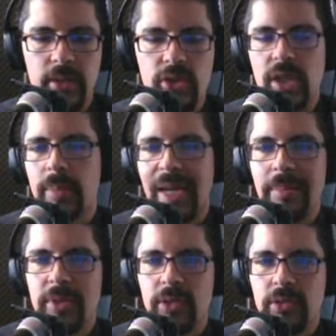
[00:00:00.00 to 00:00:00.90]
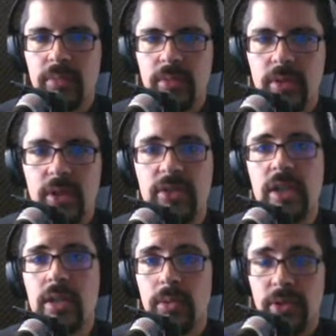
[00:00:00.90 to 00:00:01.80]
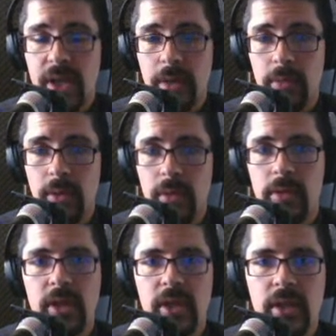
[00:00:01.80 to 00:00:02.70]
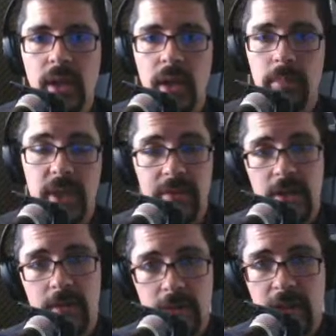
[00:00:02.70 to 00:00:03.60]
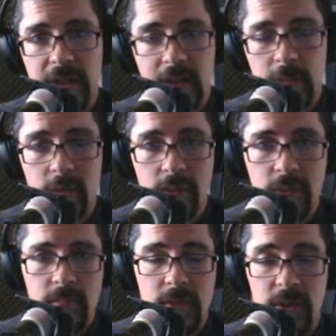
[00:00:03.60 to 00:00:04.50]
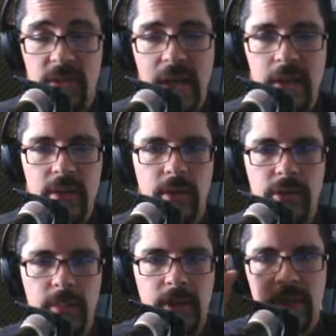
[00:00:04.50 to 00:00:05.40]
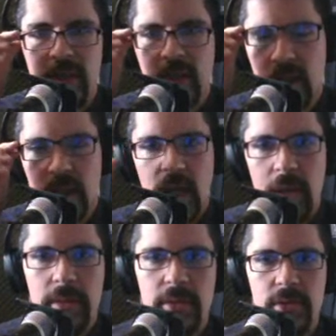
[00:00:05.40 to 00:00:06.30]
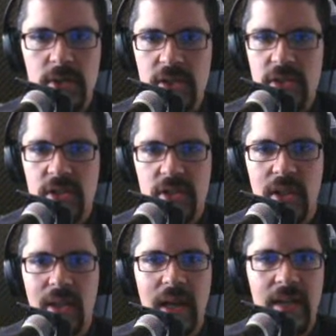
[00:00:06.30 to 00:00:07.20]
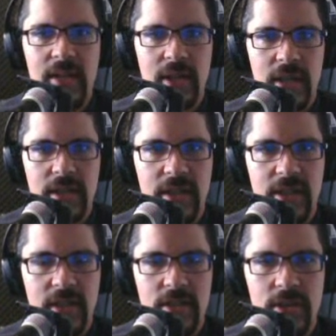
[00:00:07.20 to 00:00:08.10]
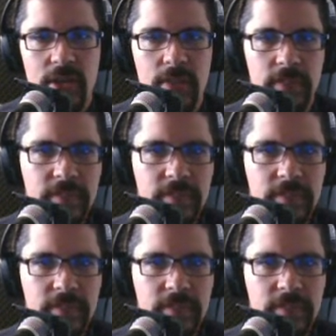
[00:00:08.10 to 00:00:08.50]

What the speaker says: John the Baptist continues that role, even leading up to his death. Truly. Ultimately. And there's just a lot of connections.